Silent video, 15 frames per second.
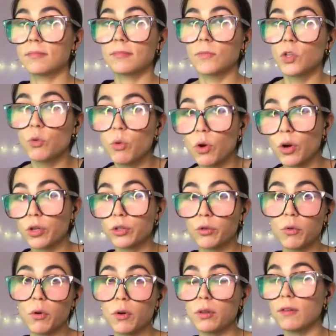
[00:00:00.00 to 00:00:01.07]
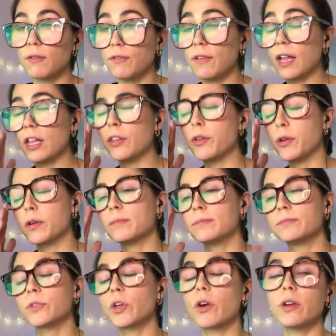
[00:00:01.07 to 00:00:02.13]
quote unquote failure
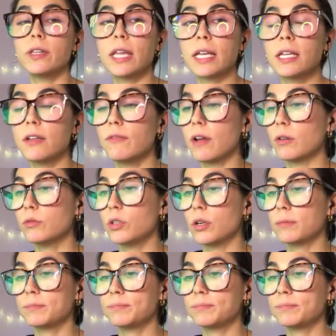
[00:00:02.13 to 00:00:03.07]
or negative outcome.